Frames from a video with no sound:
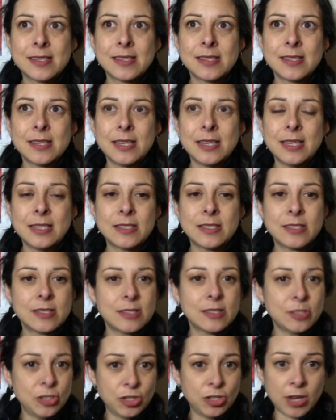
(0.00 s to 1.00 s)
it's
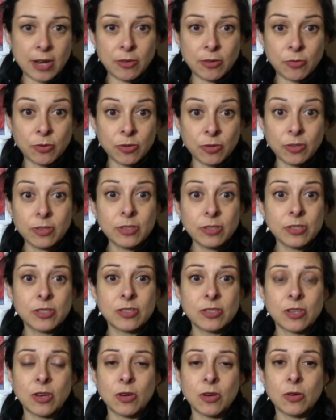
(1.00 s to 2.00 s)
general,
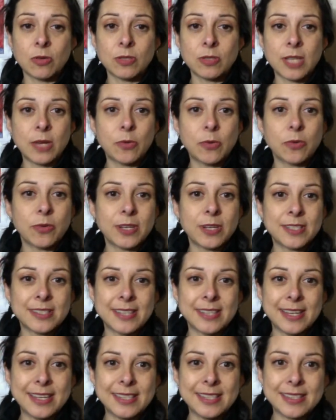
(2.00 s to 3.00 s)
so take what
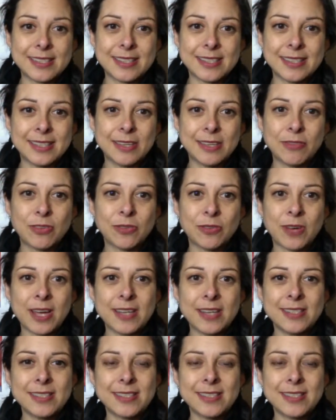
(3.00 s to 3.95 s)
resonates and leave the rest.